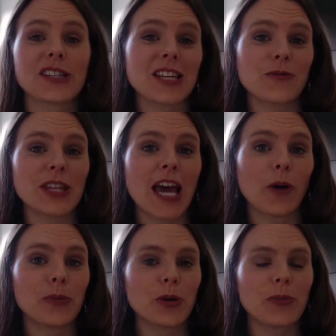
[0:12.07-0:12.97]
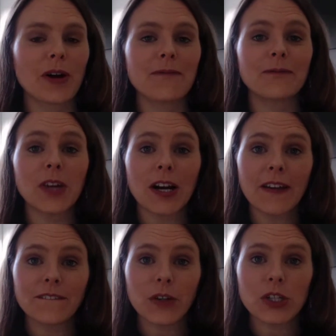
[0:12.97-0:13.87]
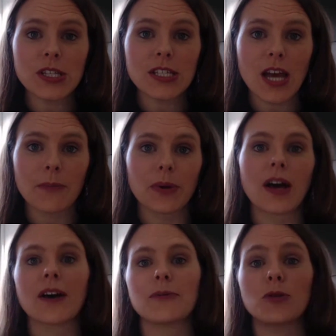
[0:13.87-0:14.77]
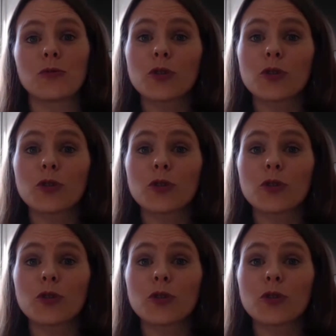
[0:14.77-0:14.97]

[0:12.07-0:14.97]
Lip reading: this can really help you. But very first step you